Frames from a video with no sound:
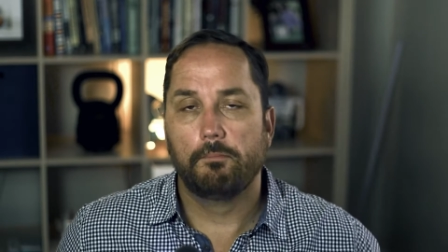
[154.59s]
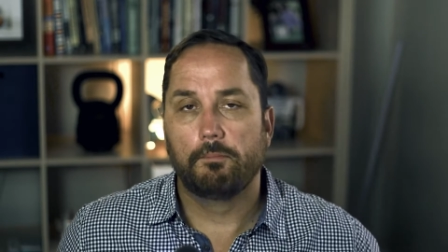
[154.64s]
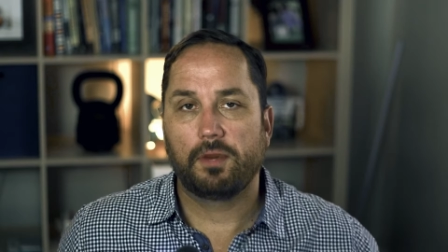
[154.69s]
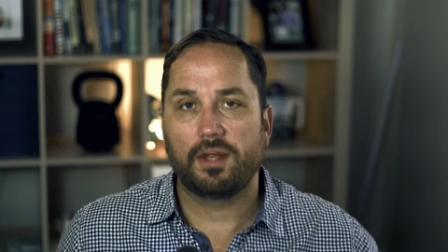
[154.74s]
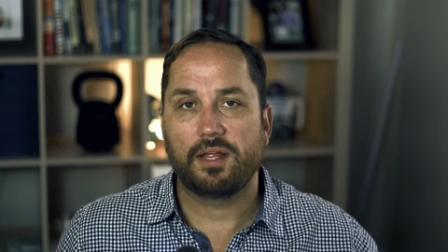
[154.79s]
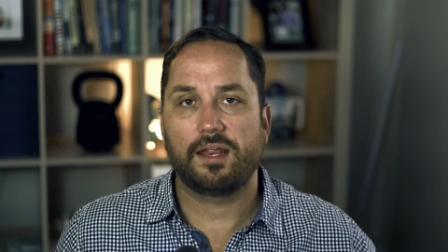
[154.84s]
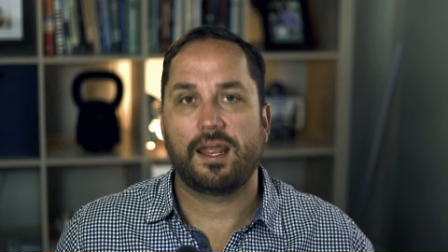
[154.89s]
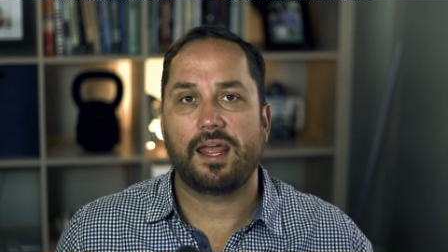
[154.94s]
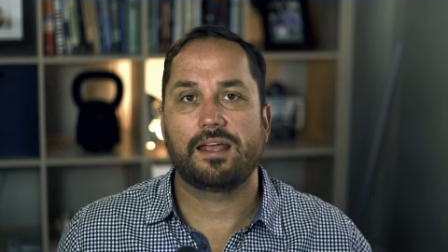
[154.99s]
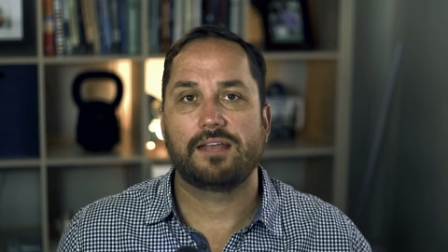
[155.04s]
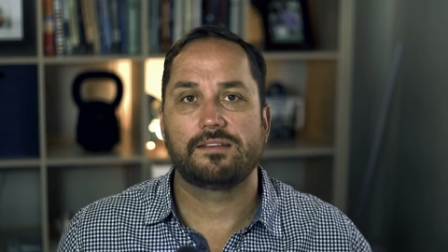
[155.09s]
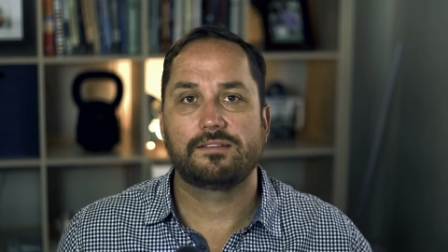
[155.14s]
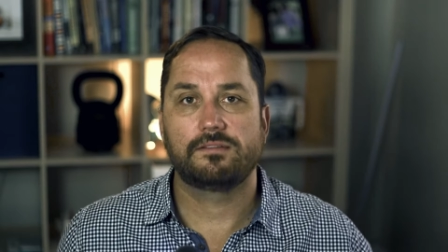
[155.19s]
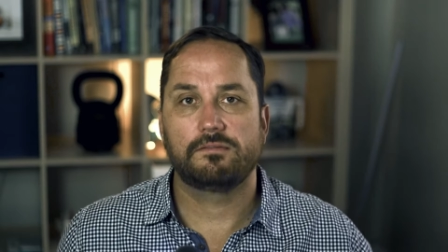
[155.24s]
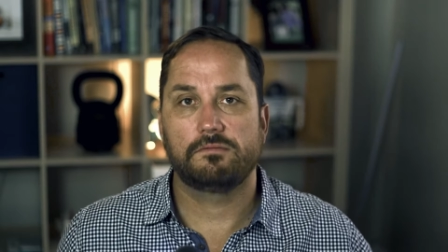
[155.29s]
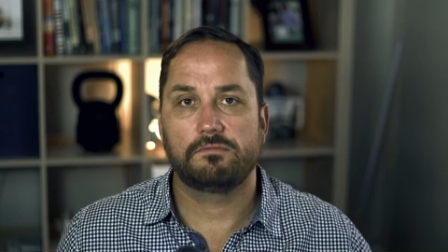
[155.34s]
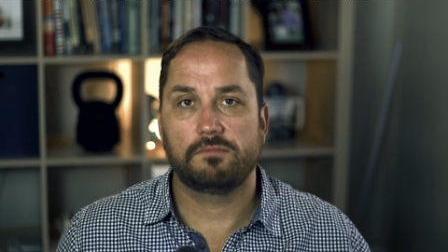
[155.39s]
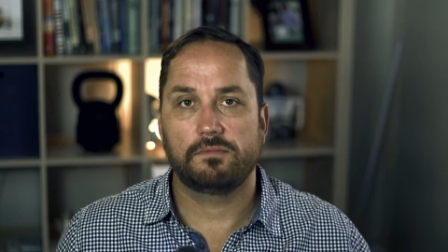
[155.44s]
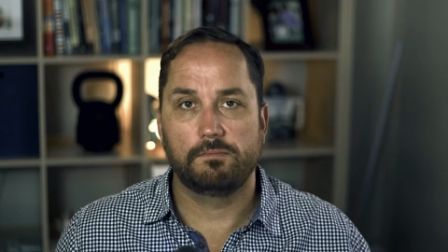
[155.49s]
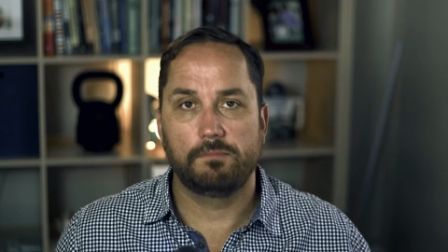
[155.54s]
but it
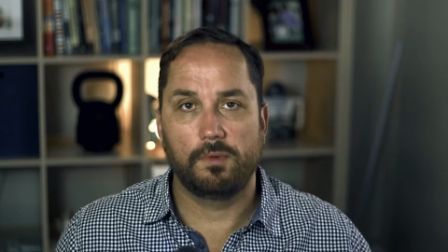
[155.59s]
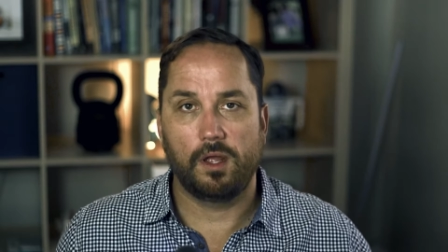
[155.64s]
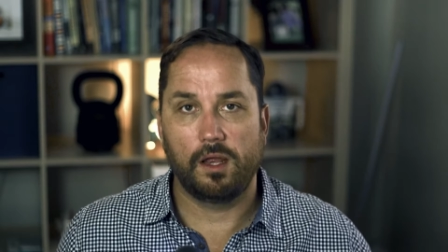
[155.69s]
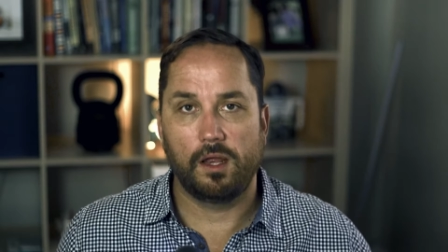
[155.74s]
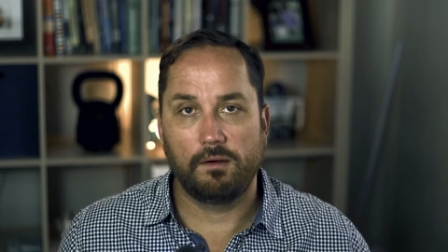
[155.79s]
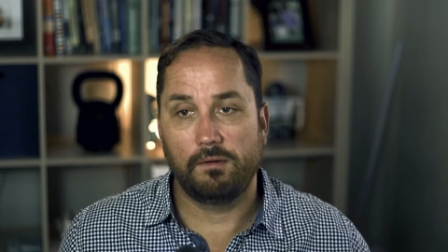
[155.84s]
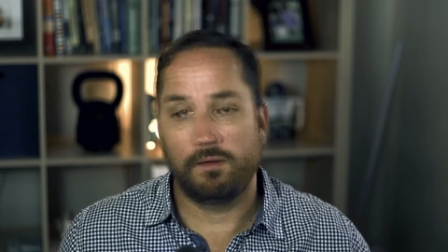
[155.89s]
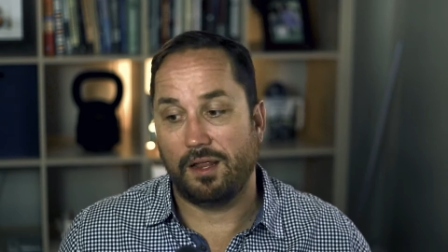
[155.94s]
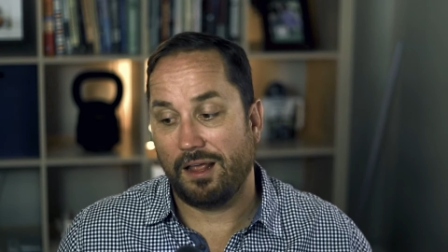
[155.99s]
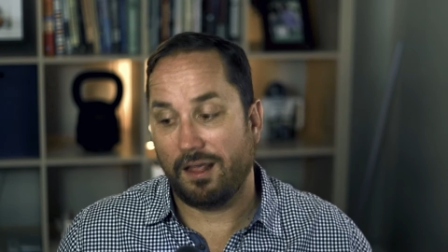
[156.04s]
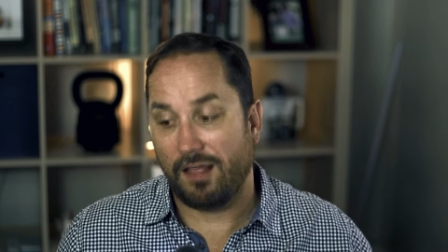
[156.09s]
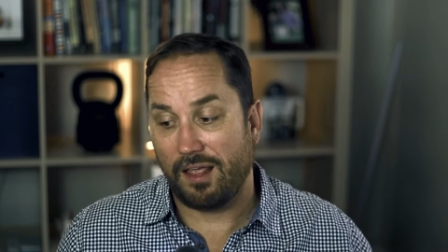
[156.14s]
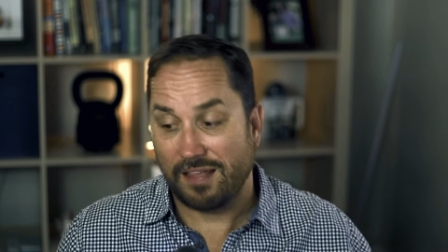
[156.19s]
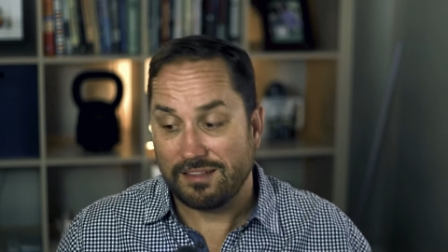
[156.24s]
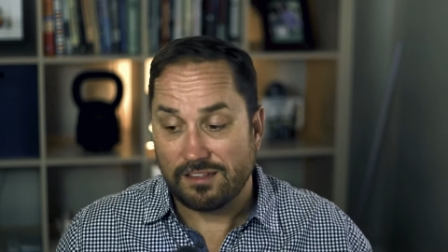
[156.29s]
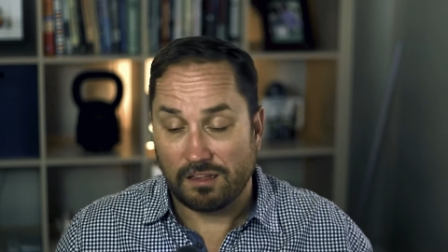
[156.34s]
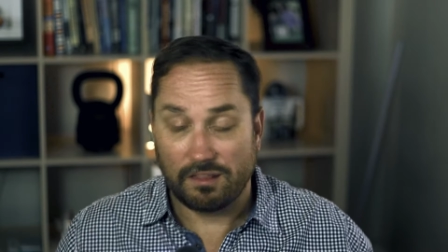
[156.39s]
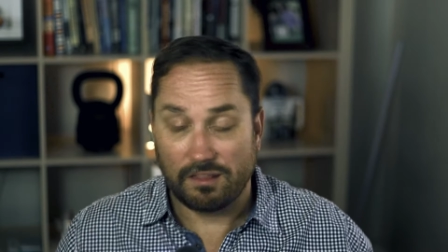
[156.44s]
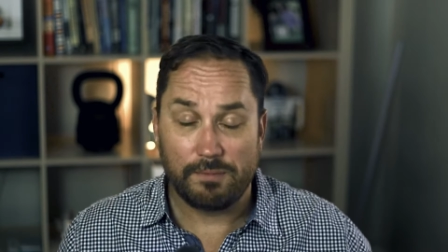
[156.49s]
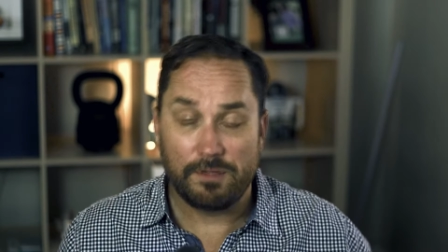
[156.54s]

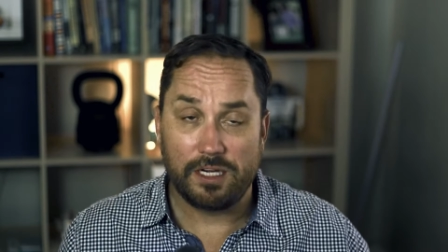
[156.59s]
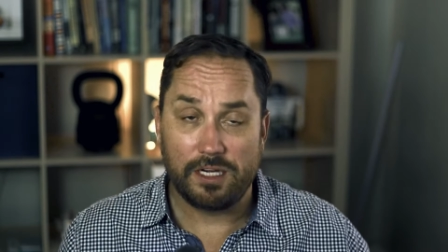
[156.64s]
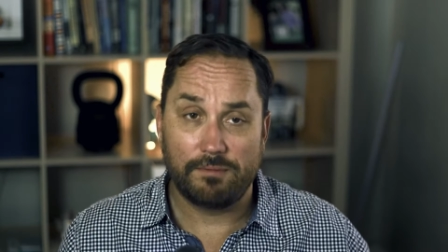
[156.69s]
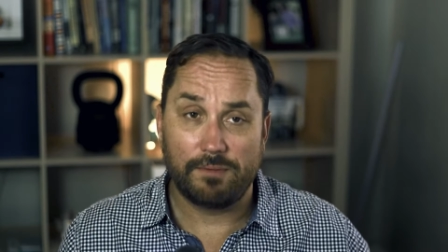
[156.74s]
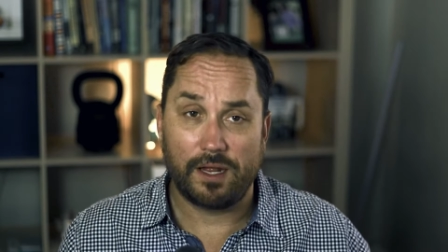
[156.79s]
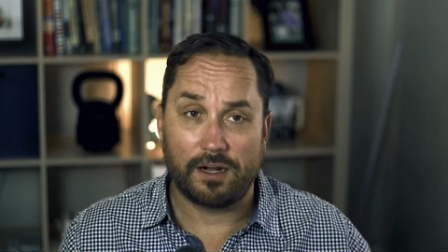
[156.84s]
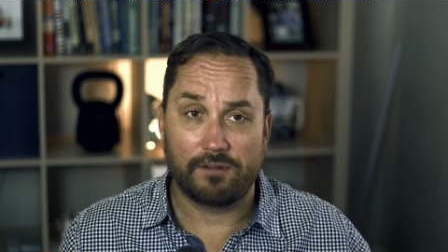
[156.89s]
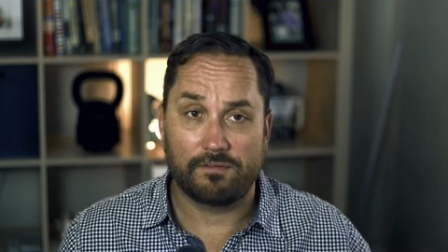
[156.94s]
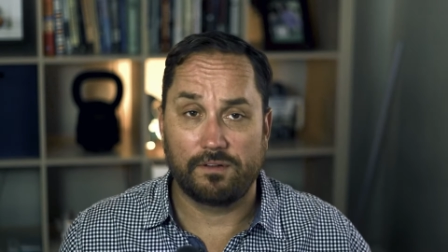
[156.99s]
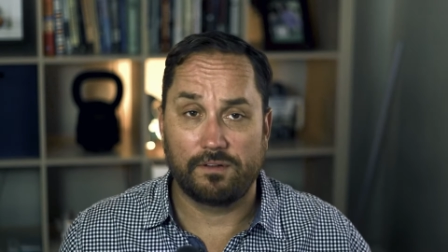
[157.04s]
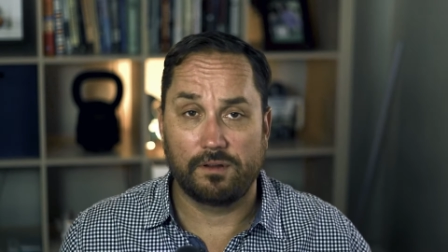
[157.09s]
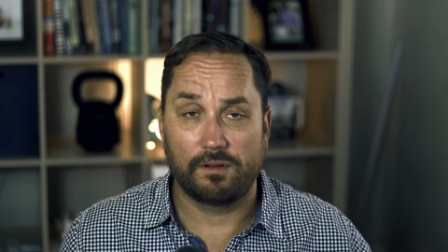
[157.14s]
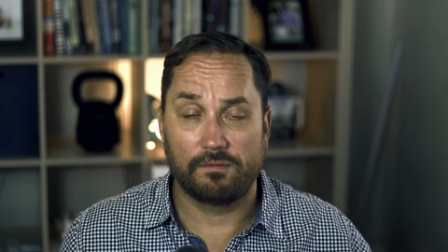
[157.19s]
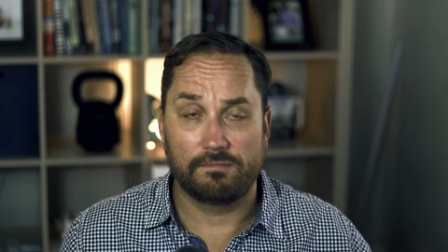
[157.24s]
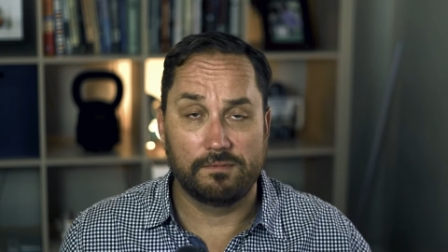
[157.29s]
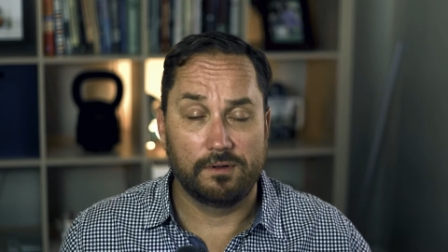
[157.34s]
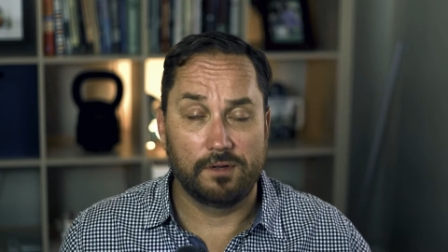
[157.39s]
has a limited amount